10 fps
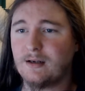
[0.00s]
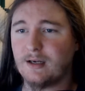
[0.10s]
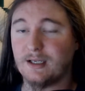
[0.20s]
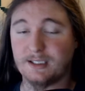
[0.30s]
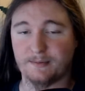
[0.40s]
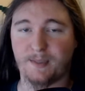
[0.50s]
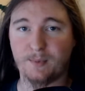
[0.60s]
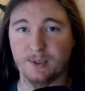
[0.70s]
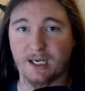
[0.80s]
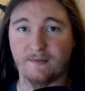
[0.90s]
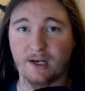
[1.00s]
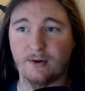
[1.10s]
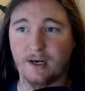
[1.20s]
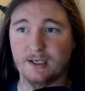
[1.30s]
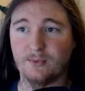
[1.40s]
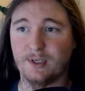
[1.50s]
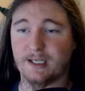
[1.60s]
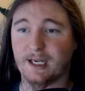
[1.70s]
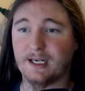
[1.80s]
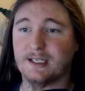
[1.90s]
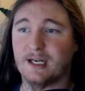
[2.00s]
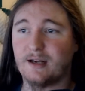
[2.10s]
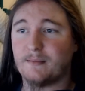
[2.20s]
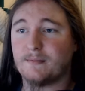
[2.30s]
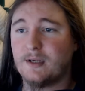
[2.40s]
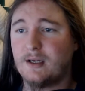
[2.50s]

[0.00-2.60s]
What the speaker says: at least people that I've interacted with, like anytime